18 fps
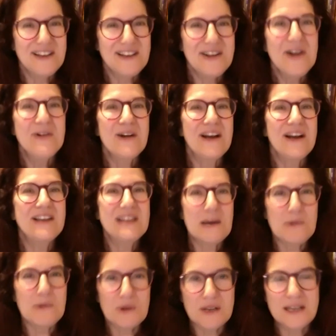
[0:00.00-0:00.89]
right?
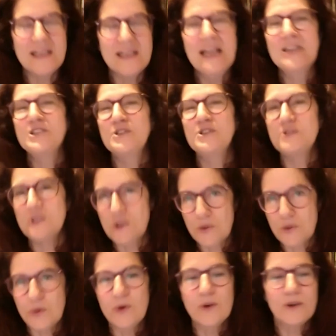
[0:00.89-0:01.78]
That will connect you to
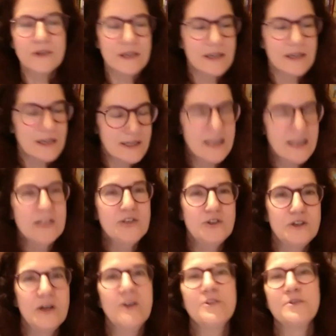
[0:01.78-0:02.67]
the world and connect
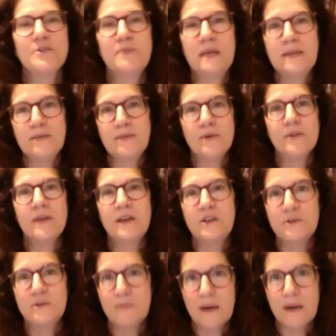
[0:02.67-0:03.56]
you to other people
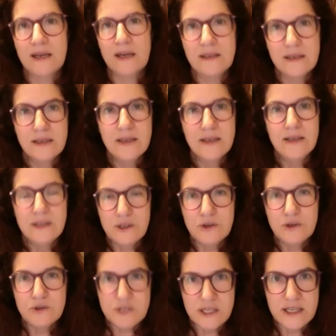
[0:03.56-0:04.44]
that you might
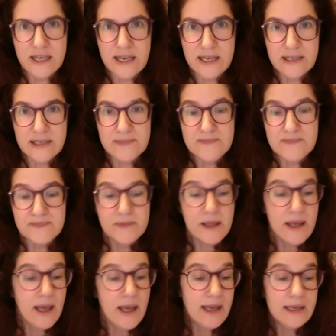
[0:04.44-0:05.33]
use again.
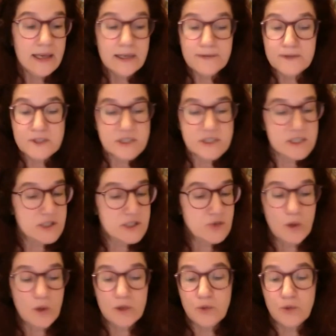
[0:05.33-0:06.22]
And if it's
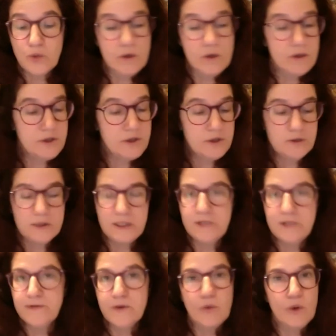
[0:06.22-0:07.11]
just one word you
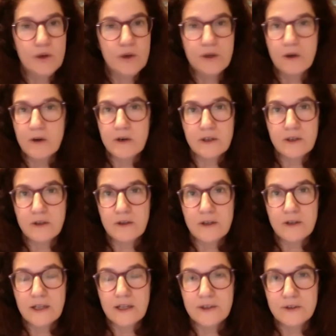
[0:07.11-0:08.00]
need for one
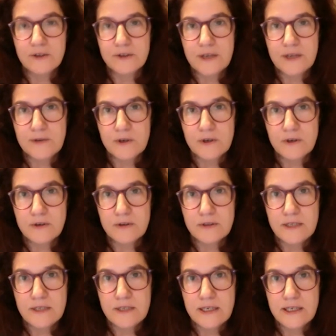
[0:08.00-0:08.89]
article and you'll never
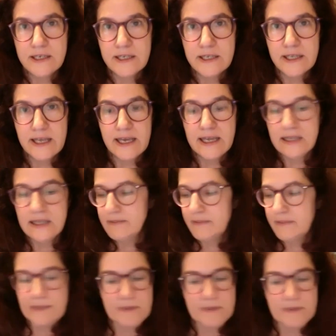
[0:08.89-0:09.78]
need it again,
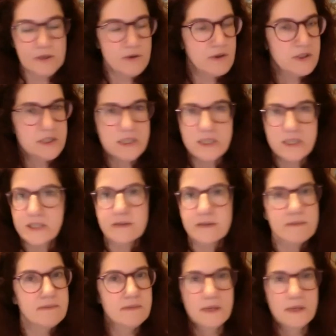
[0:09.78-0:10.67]
maybe you could
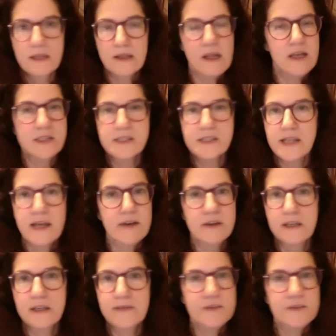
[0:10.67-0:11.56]
just gloss
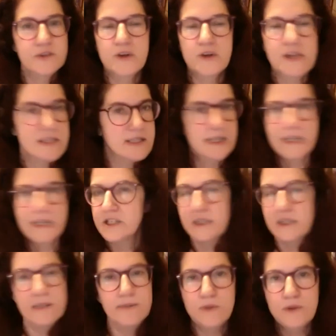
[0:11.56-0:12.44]
that or give a
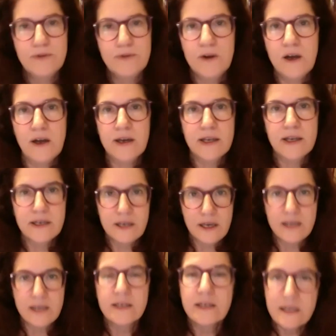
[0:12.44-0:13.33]
translation and move on and
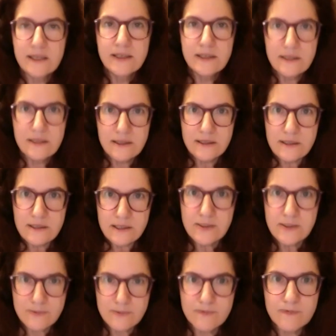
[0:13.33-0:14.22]
not
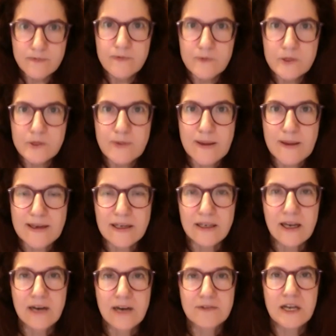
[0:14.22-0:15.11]
spend a
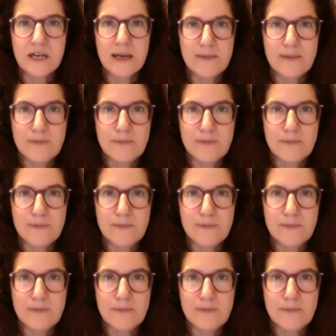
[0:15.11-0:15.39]
lot of time